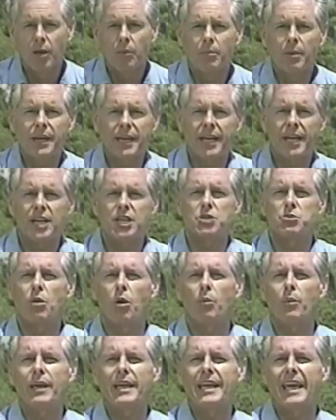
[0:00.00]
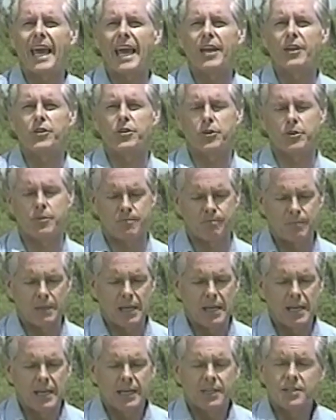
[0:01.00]
But here's what we can do.
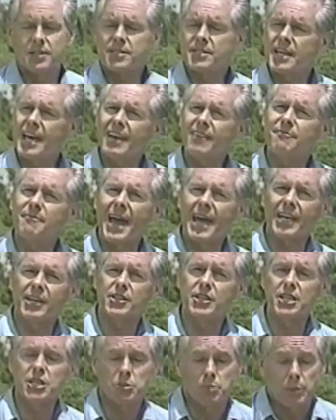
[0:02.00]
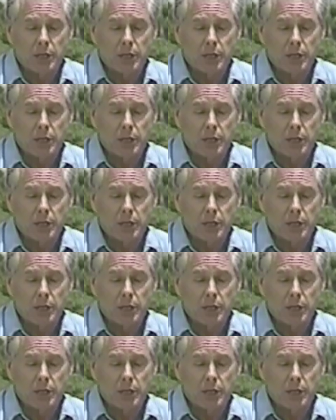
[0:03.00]
To save manatees,